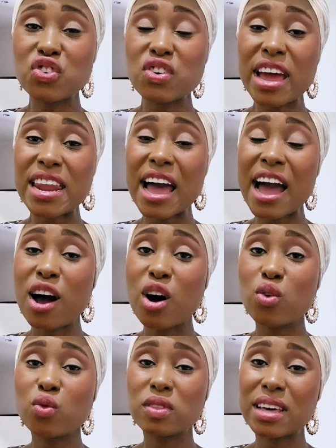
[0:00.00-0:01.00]
to and
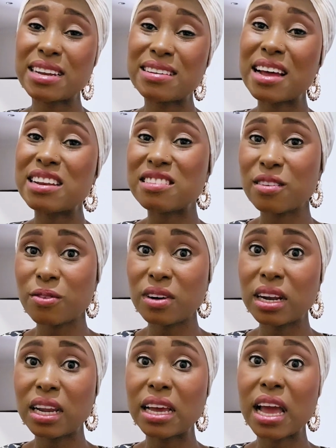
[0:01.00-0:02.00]
how they're done
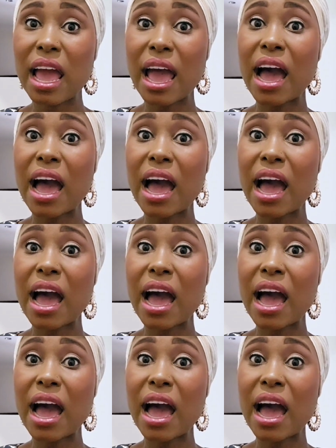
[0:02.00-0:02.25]
differently,